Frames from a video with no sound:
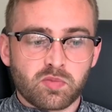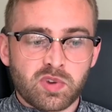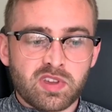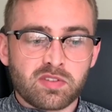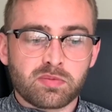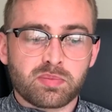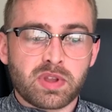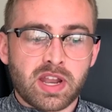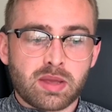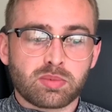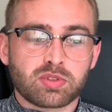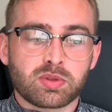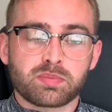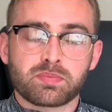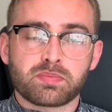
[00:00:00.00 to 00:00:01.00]
we have been
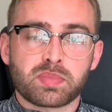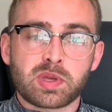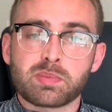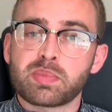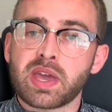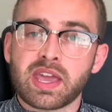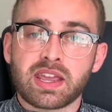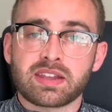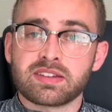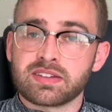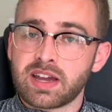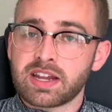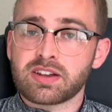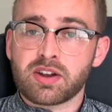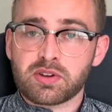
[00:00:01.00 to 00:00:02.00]
able to be paid
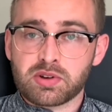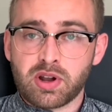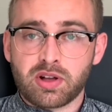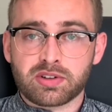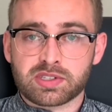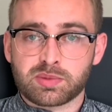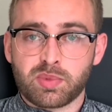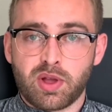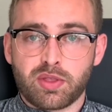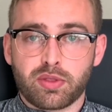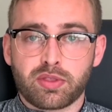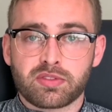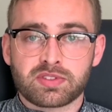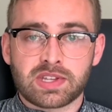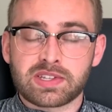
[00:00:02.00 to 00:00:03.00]
$900 a
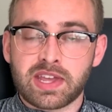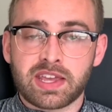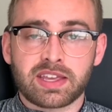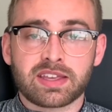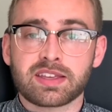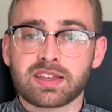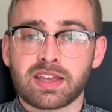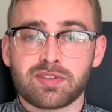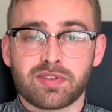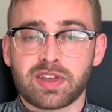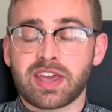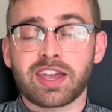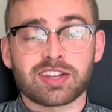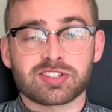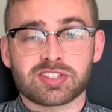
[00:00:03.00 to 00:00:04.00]
month to take a
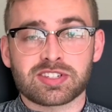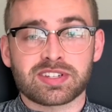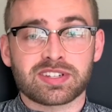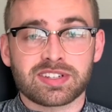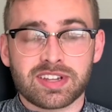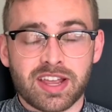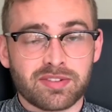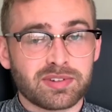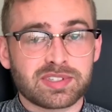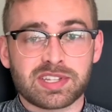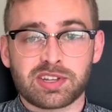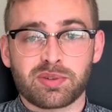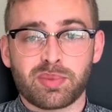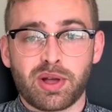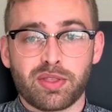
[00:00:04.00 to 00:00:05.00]
vacation every
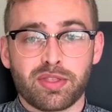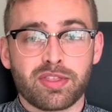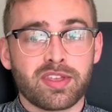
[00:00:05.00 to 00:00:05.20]
single month.